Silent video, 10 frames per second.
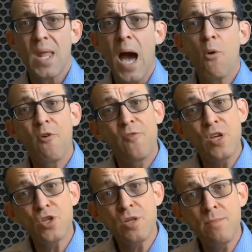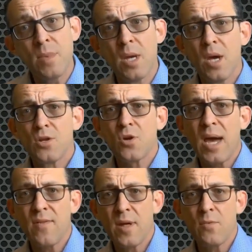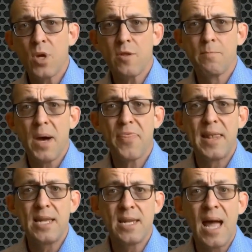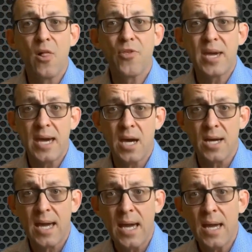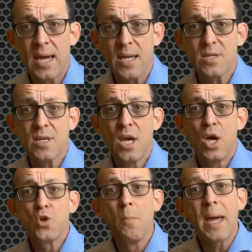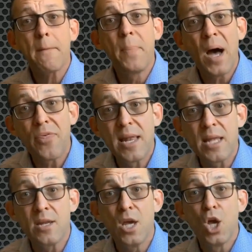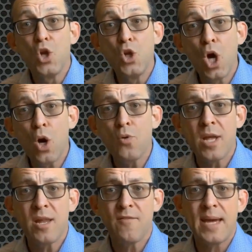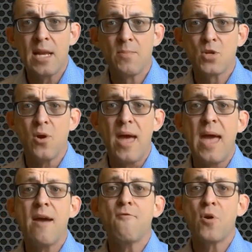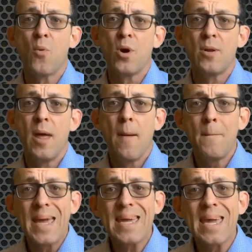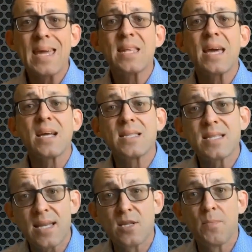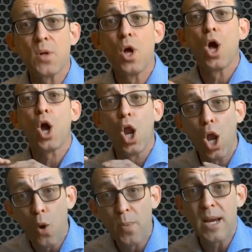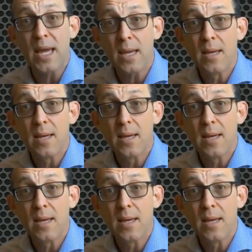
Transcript: Our vision, together with Pathelen Healthcare AG, is to make Pathelen known and available to everyone, making it accessible globally.